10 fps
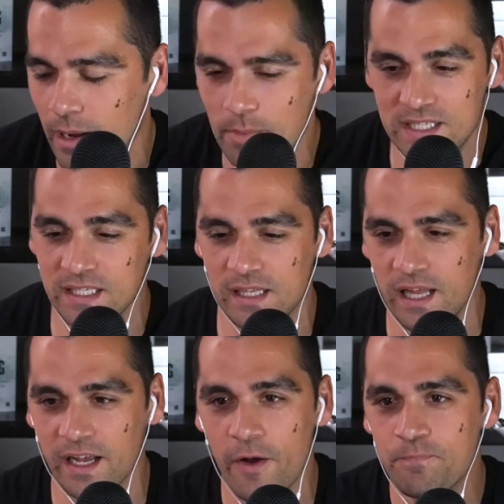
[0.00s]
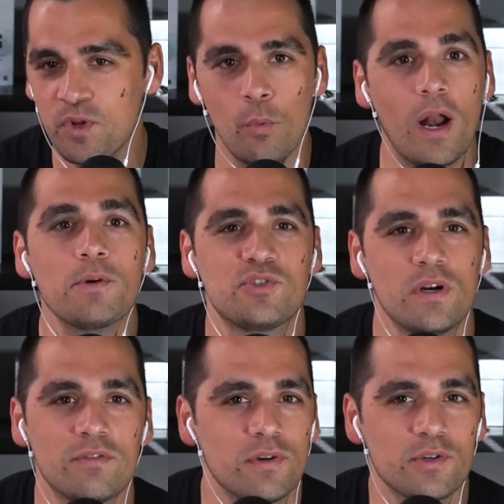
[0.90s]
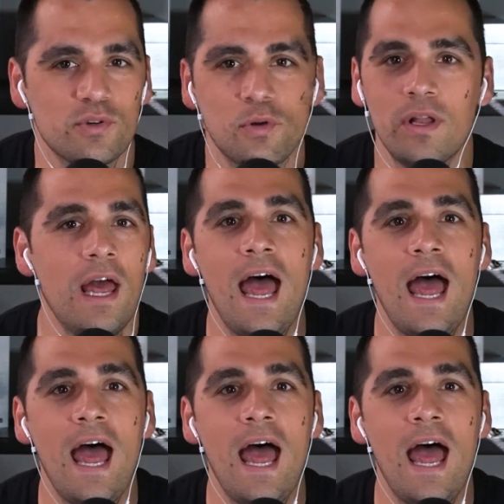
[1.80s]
I'm basically like, when I was 23 years old,